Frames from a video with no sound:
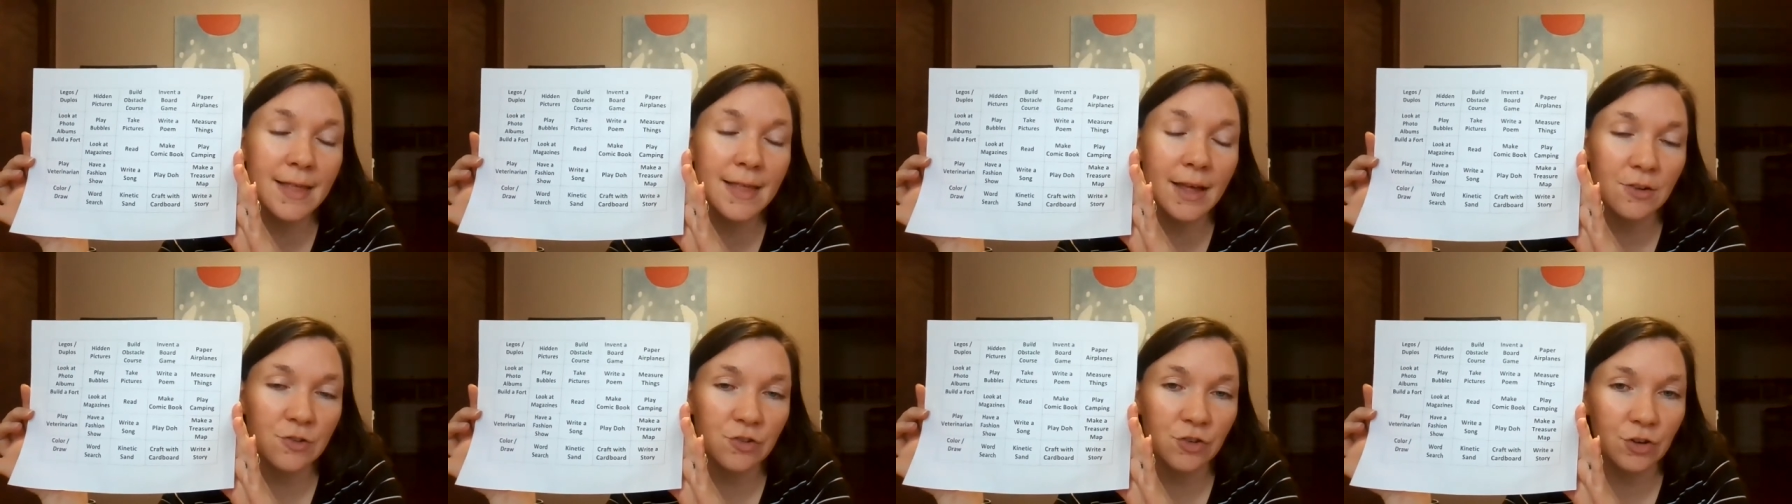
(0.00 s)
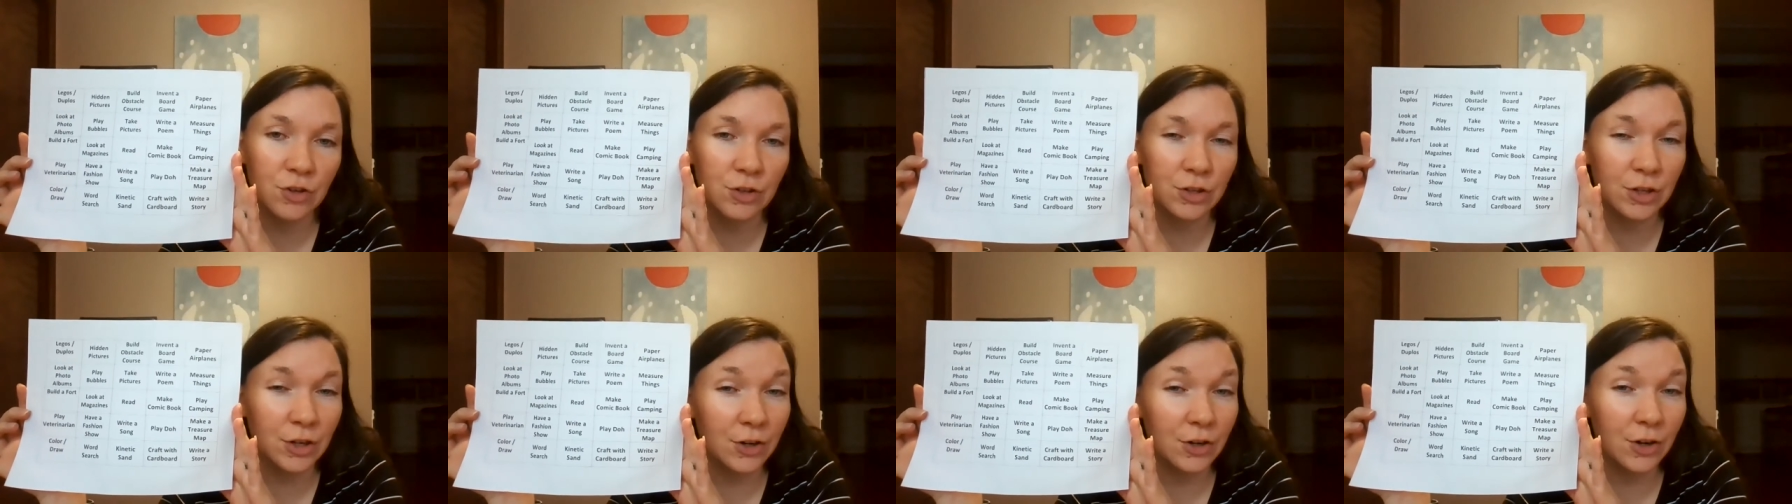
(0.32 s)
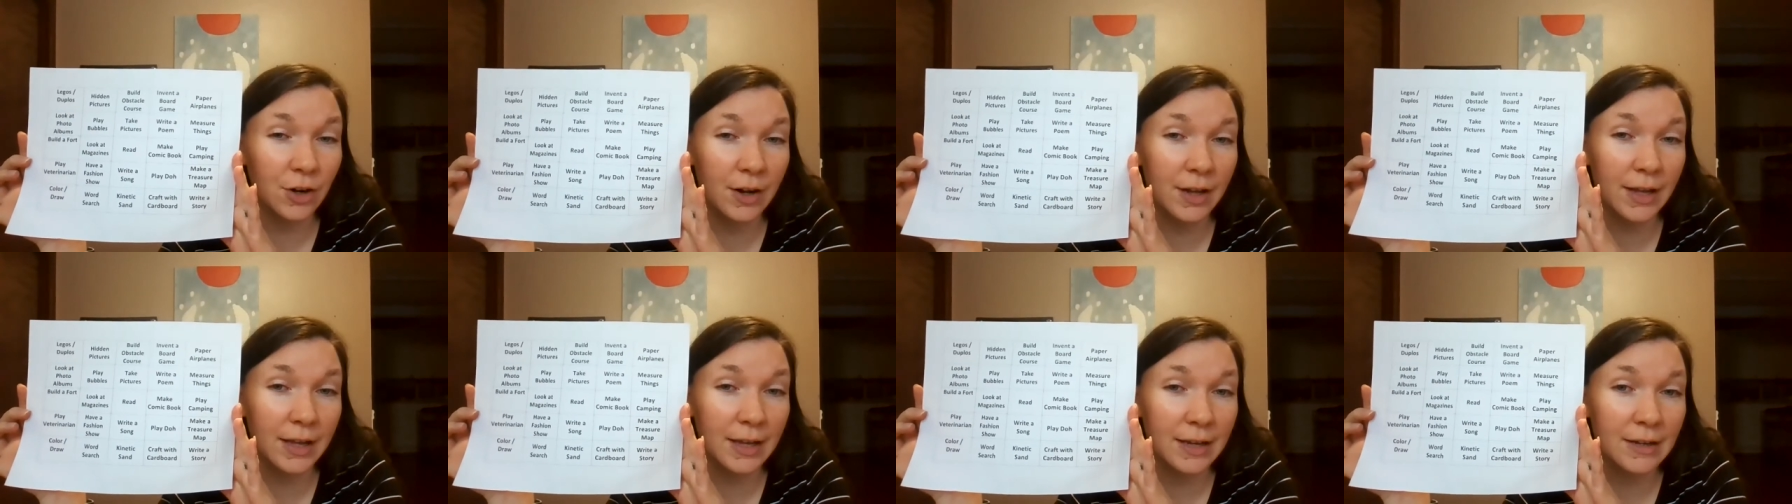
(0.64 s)
that your
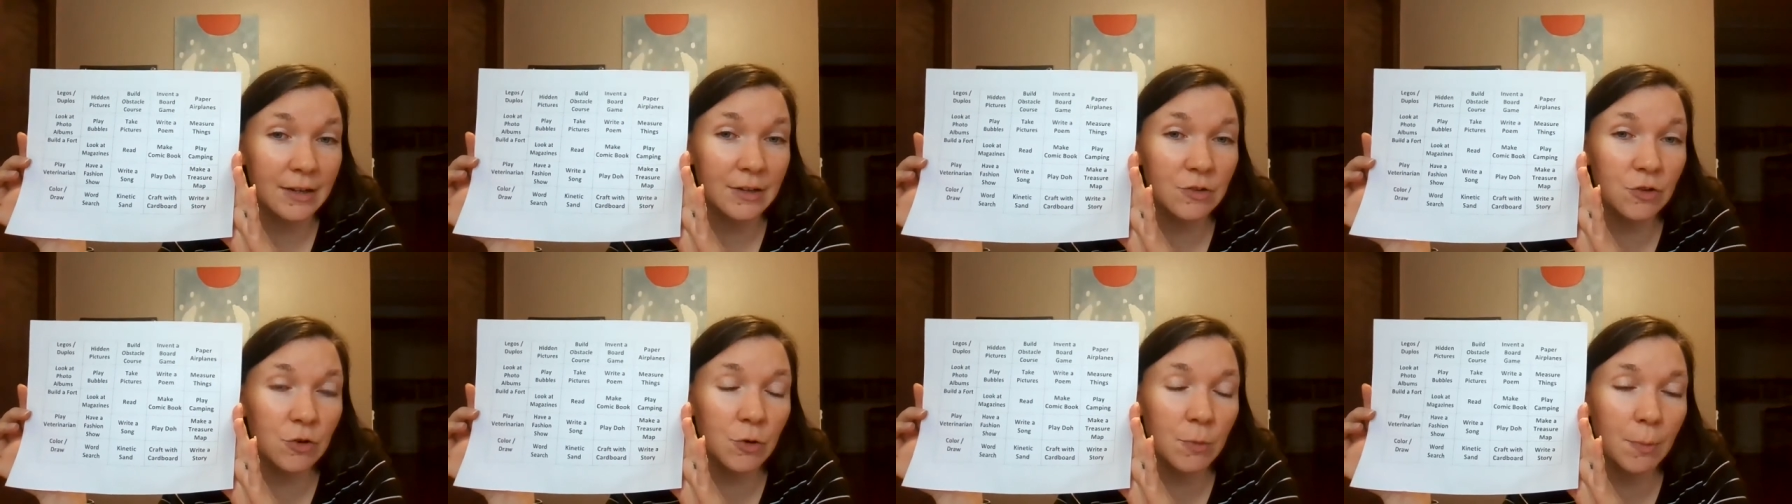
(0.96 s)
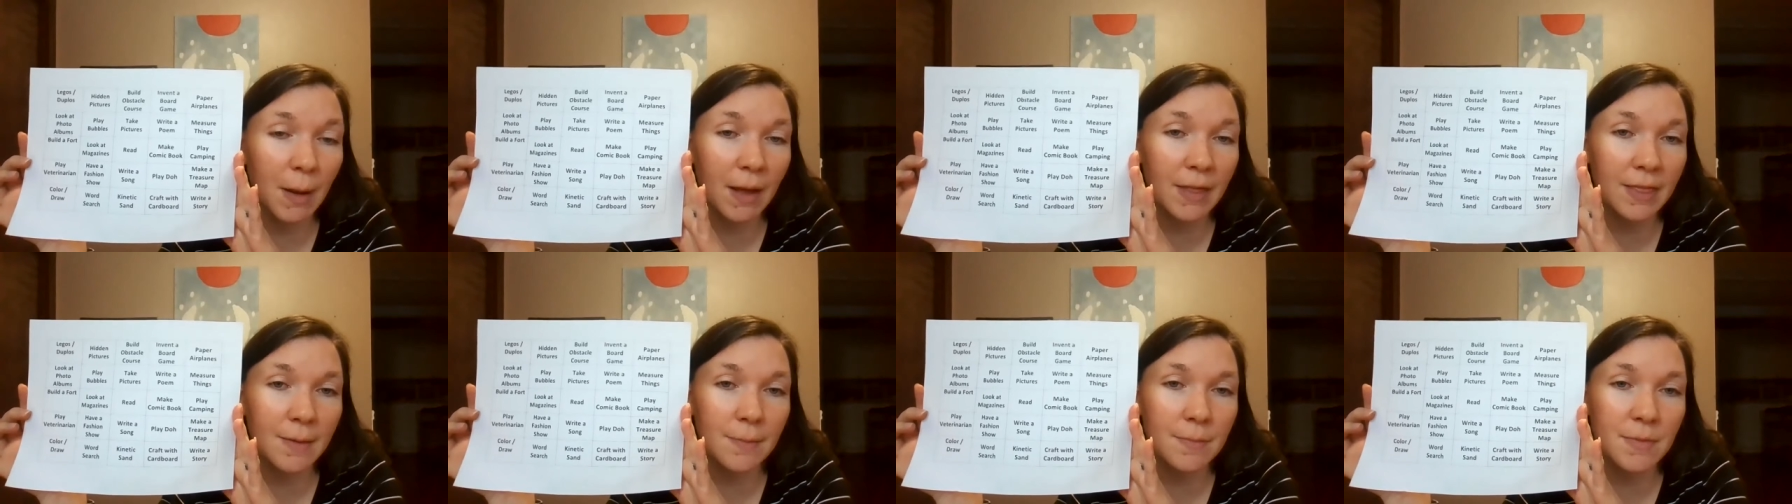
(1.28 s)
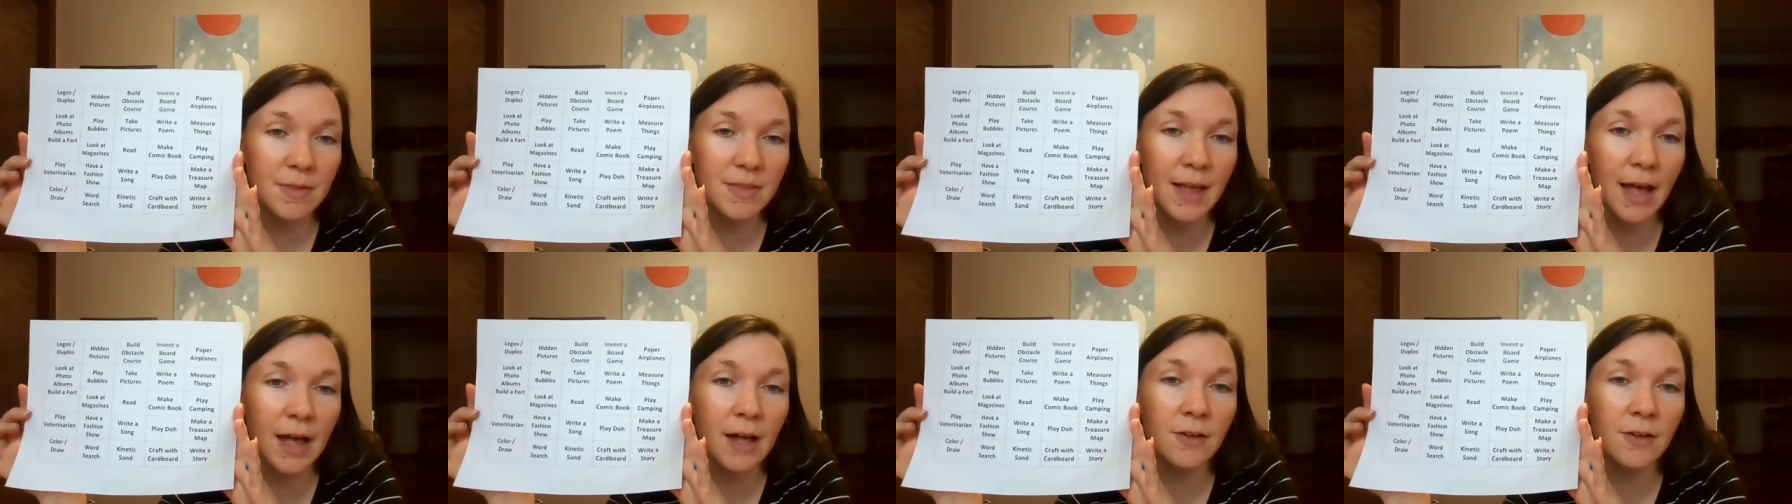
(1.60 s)
learner can do by
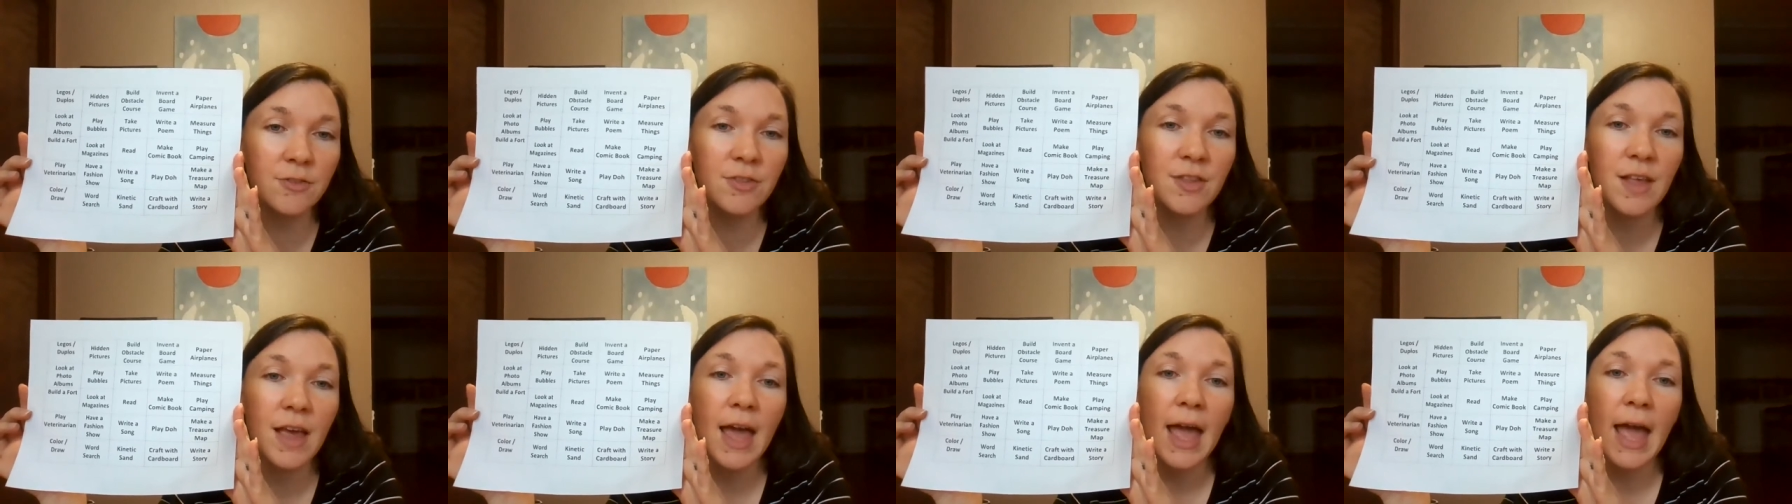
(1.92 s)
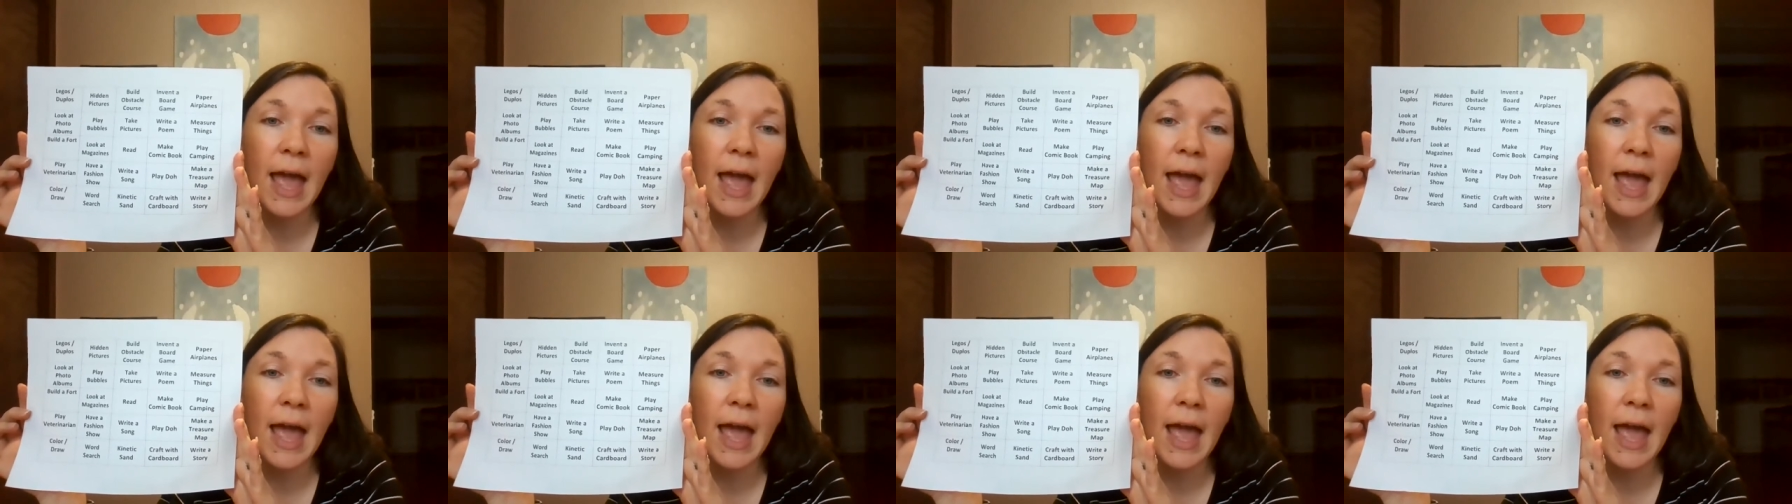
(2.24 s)
themselves